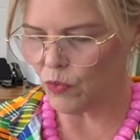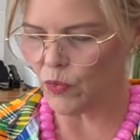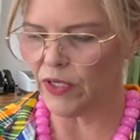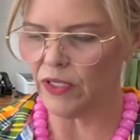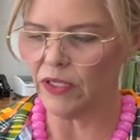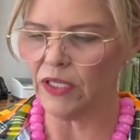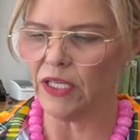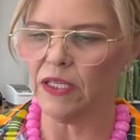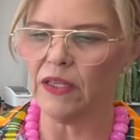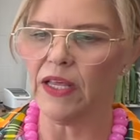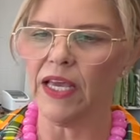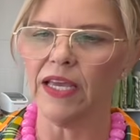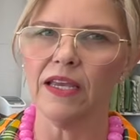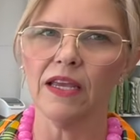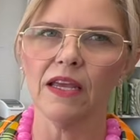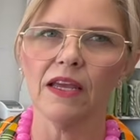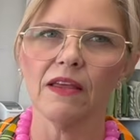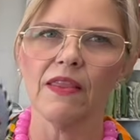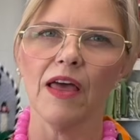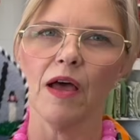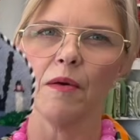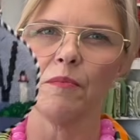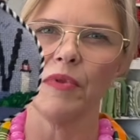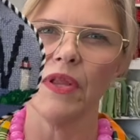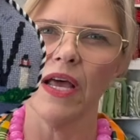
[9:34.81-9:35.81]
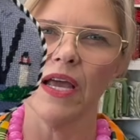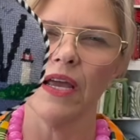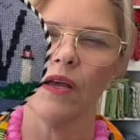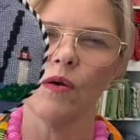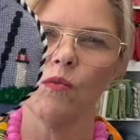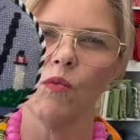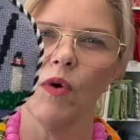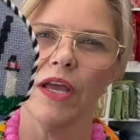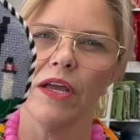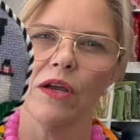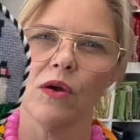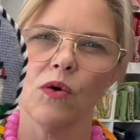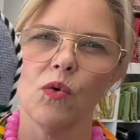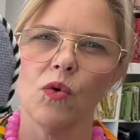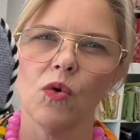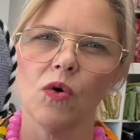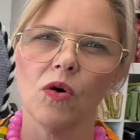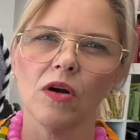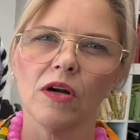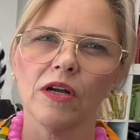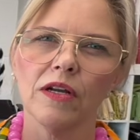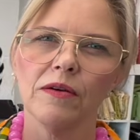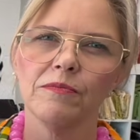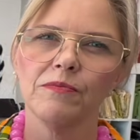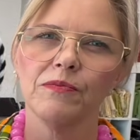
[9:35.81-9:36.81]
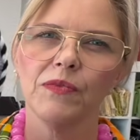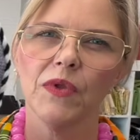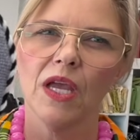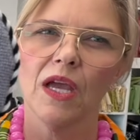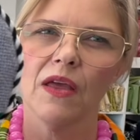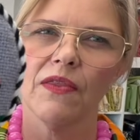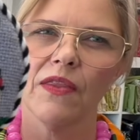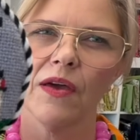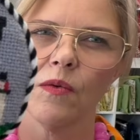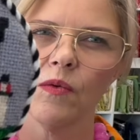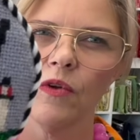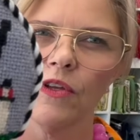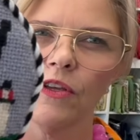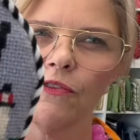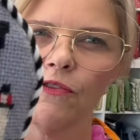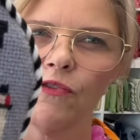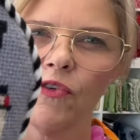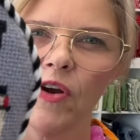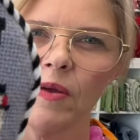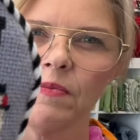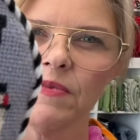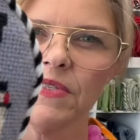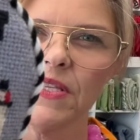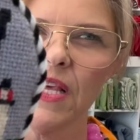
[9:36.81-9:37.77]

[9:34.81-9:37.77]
really liking that black and white cord. That really frames